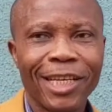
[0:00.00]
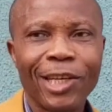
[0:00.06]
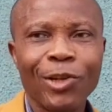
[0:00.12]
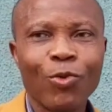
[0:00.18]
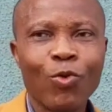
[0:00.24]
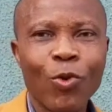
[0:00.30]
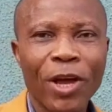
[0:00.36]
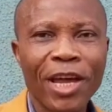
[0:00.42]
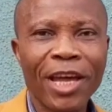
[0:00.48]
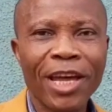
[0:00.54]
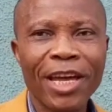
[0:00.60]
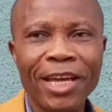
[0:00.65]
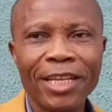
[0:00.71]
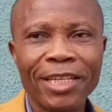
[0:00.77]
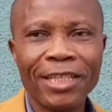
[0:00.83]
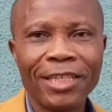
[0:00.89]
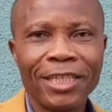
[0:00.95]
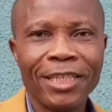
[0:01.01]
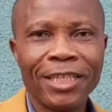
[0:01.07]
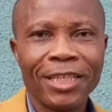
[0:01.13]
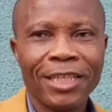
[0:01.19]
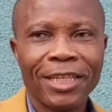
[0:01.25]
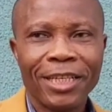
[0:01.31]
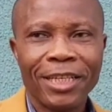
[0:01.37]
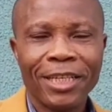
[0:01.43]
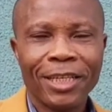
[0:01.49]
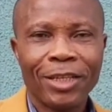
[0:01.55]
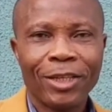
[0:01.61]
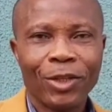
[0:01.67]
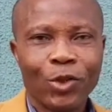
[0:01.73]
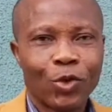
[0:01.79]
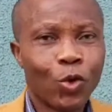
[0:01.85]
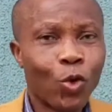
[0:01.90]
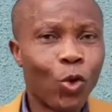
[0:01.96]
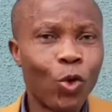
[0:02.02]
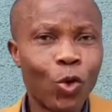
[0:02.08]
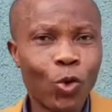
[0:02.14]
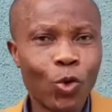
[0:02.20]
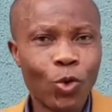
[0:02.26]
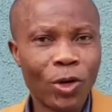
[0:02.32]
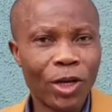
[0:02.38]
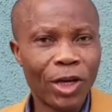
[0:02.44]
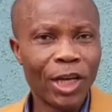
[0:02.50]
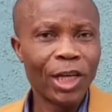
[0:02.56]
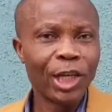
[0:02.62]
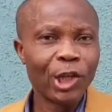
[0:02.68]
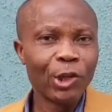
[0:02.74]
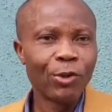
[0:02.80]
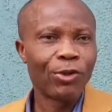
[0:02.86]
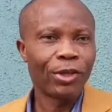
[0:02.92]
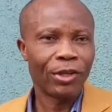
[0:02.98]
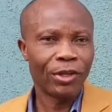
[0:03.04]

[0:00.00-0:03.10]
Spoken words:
way to a new thing.